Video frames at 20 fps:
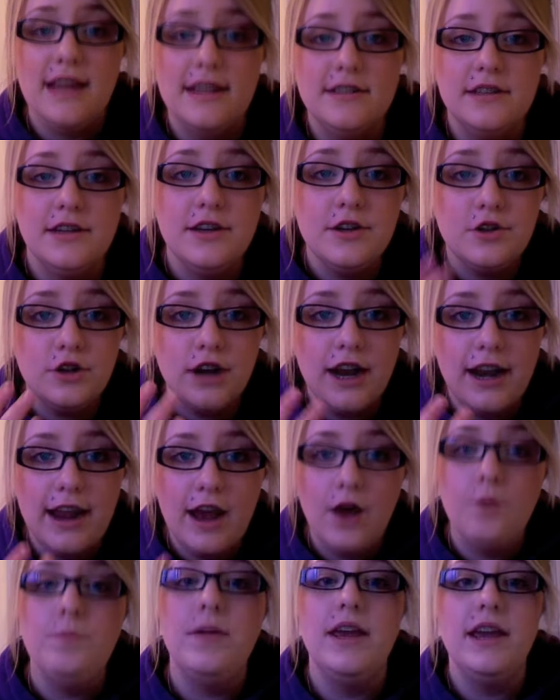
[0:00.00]
that's going to dry it
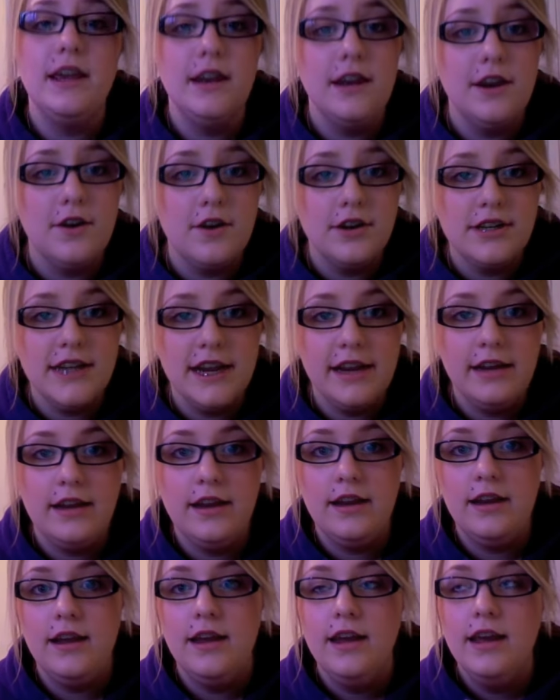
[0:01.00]
out, make it
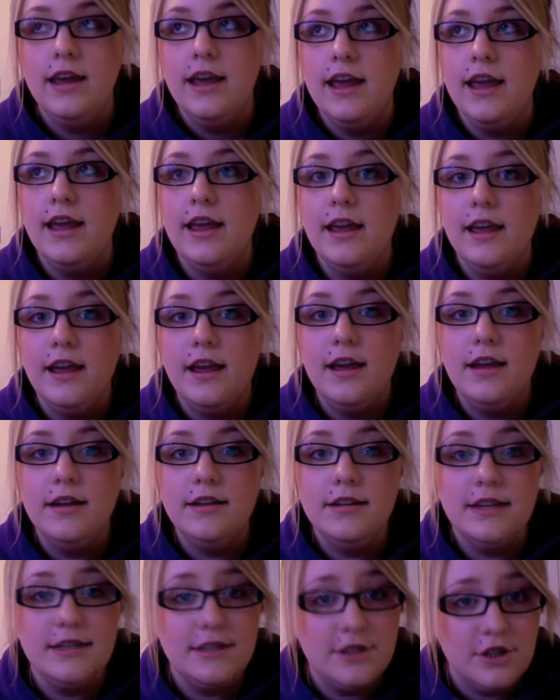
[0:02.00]
irritated,
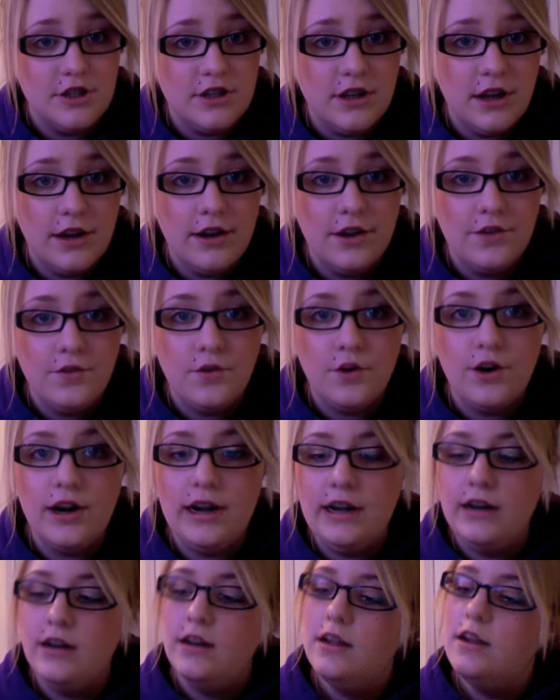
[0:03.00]
and it's just not good for
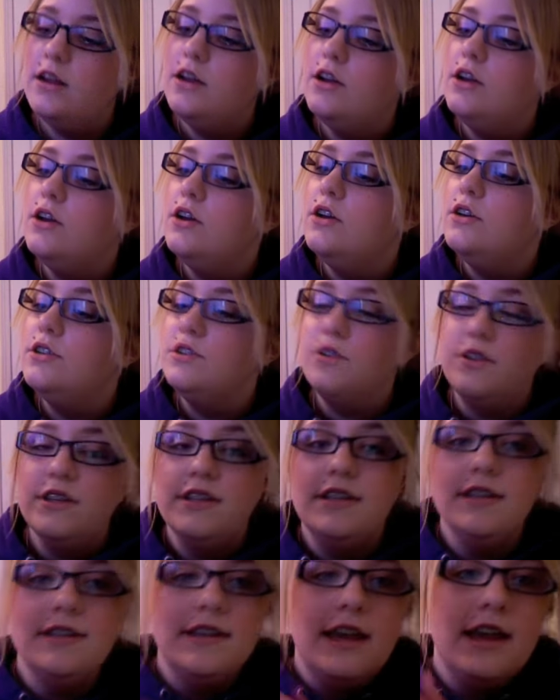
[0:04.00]
it. So
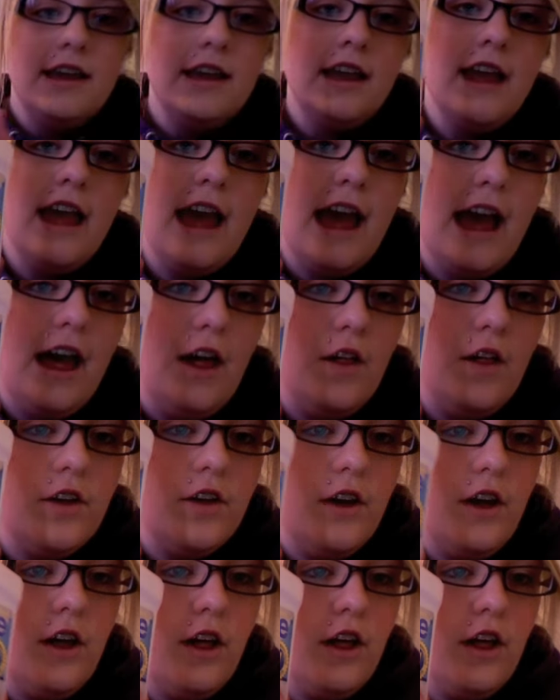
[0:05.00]
this is
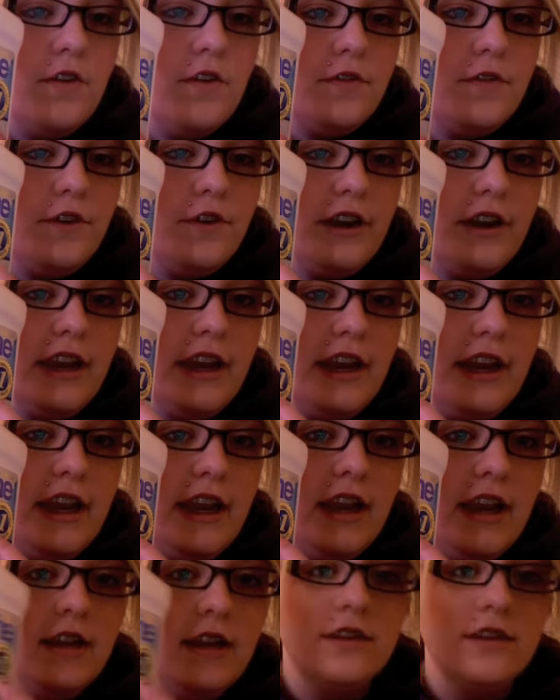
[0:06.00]
alcohol
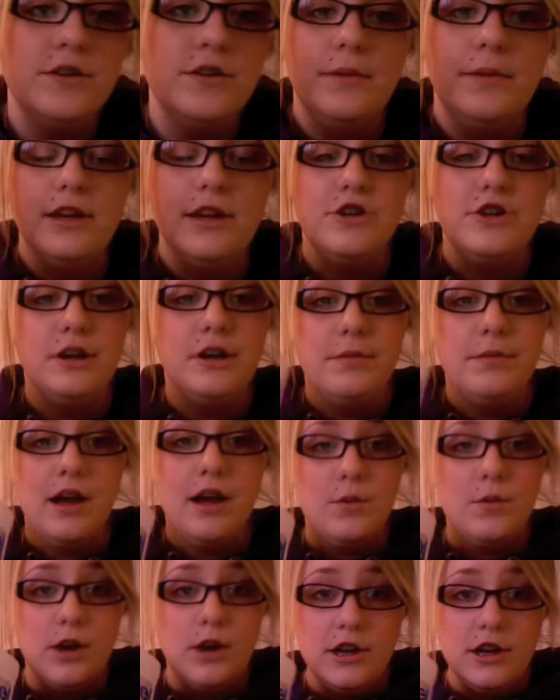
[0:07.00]
free. So make sure your
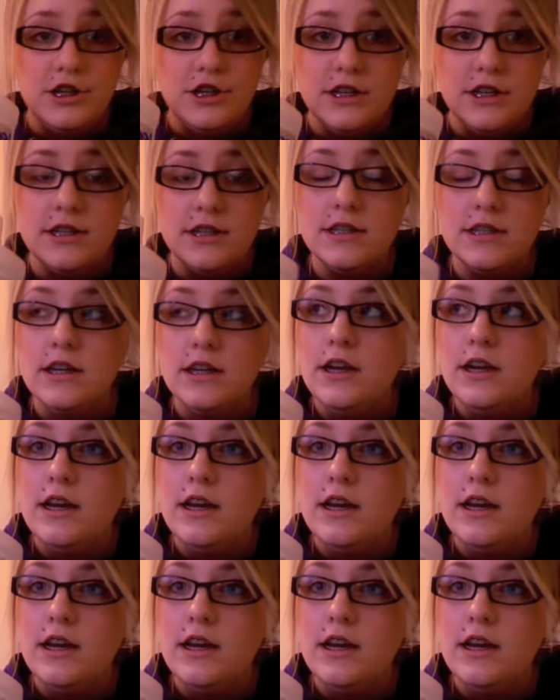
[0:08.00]
mouthwashes